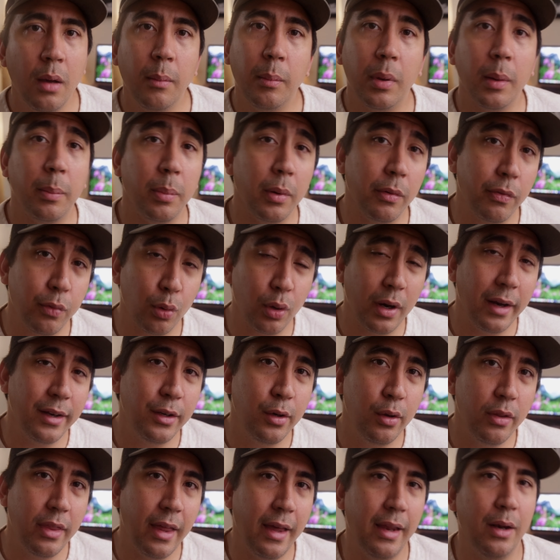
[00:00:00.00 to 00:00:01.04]
But before I
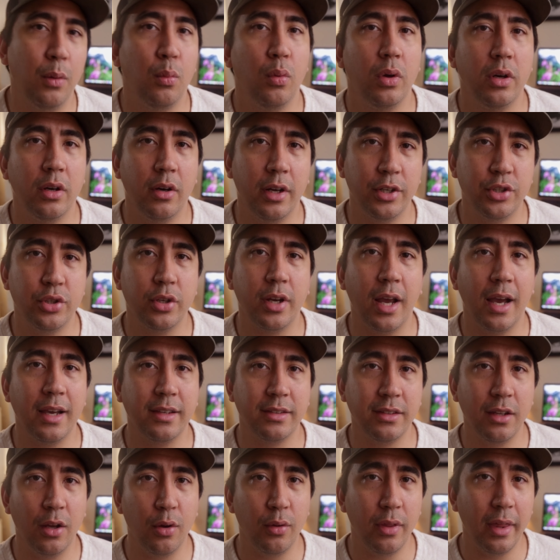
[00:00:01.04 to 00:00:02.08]
do that, I want to let you
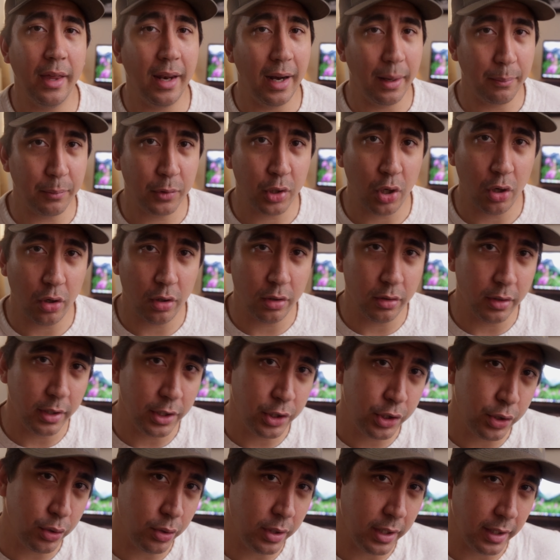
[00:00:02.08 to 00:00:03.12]
guys know that I'm currently
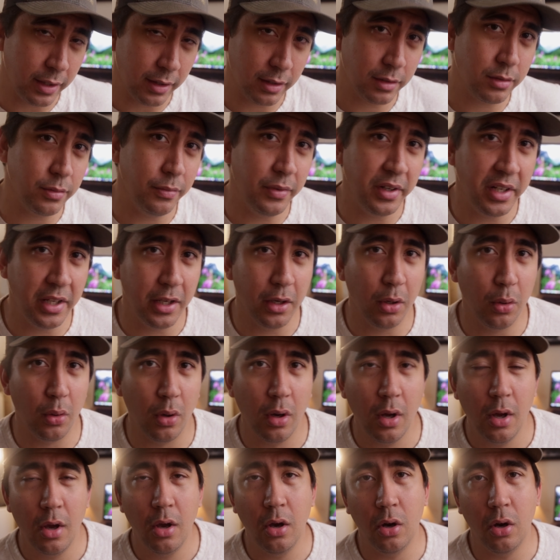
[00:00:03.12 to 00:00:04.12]
shooting this video